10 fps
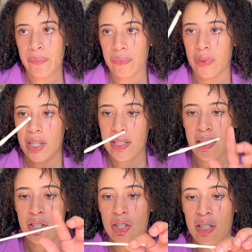This
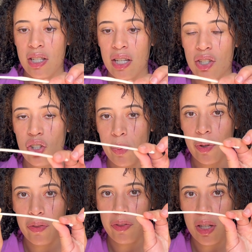is just like
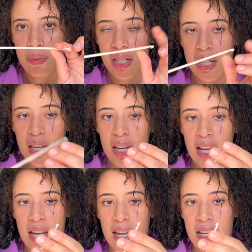super flimsy
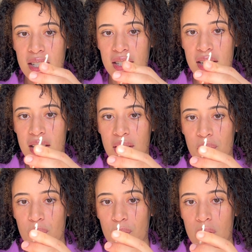and it
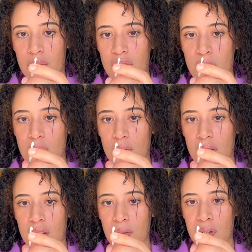would have just been
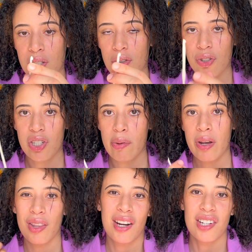really annoying to crochet
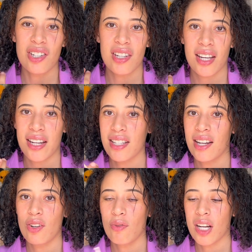with, and I just, like I said, I
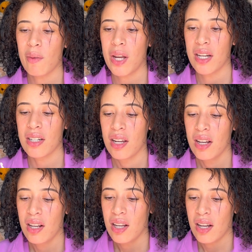don't recommend
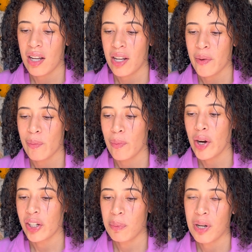
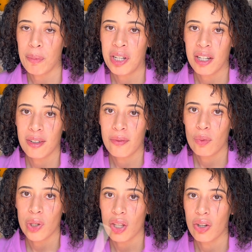market prepping
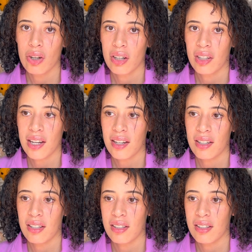with a hook that
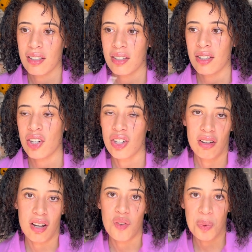you're not
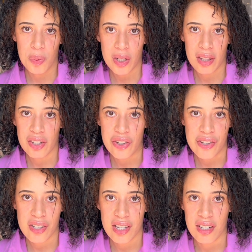comfortable with. It
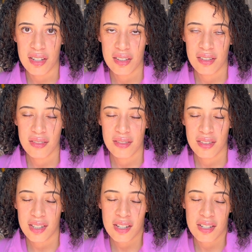just isn't,
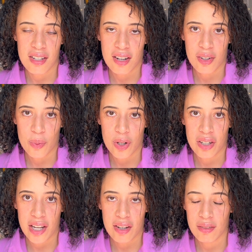it's just not going to work
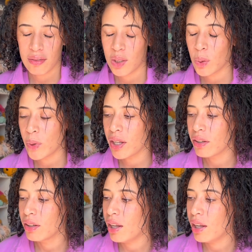out well.